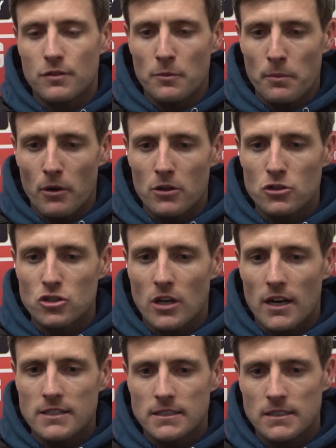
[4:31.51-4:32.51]
footballing
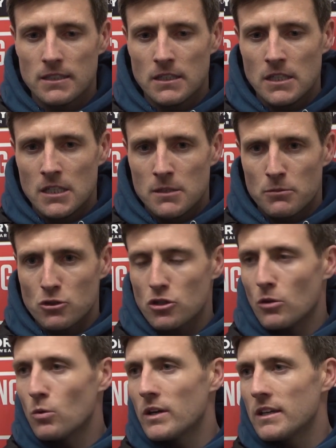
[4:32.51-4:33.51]
side, but
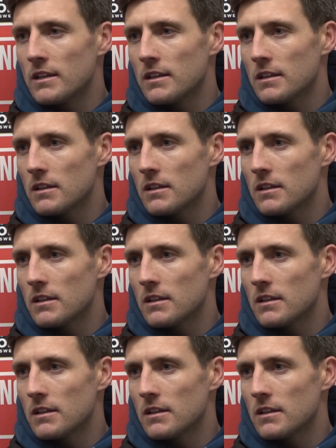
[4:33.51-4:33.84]
so are we.